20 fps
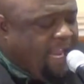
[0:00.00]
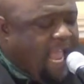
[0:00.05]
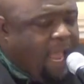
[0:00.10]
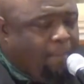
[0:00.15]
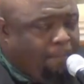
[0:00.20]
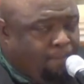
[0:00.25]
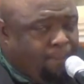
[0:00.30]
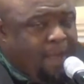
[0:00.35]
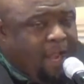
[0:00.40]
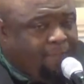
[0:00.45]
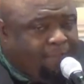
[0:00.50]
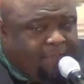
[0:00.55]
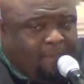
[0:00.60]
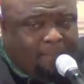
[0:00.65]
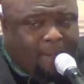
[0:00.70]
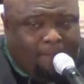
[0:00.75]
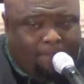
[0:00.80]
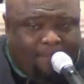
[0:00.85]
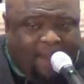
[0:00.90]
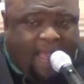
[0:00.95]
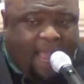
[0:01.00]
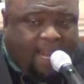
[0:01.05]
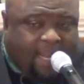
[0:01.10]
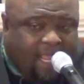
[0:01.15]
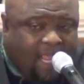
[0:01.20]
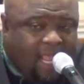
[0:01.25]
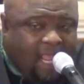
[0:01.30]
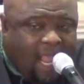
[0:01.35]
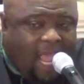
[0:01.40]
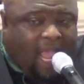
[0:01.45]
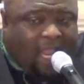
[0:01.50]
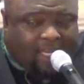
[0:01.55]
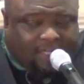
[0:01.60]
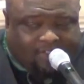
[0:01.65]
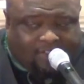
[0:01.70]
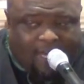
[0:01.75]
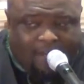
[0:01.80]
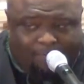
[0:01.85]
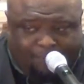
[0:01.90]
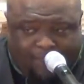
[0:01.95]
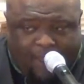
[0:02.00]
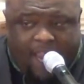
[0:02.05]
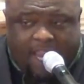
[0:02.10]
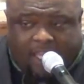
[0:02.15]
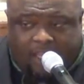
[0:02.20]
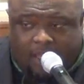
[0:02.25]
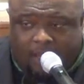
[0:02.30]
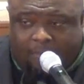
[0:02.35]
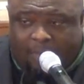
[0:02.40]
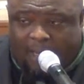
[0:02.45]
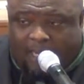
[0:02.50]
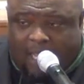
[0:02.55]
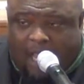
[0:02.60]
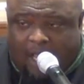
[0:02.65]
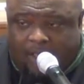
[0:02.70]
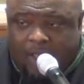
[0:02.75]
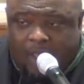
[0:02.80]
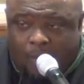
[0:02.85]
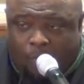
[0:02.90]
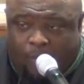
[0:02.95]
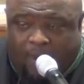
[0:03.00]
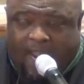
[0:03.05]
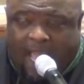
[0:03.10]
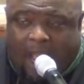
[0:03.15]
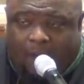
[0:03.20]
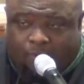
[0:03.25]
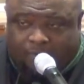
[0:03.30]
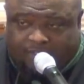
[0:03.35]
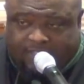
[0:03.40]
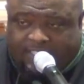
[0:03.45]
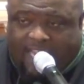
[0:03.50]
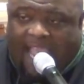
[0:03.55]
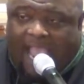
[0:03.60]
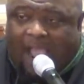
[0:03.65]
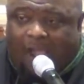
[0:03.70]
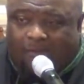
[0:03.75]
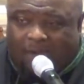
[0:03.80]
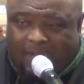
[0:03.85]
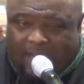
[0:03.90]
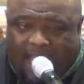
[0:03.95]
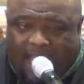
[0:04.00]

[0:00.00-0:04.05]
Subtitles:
got breath in my body, I can say thank you because when I was down and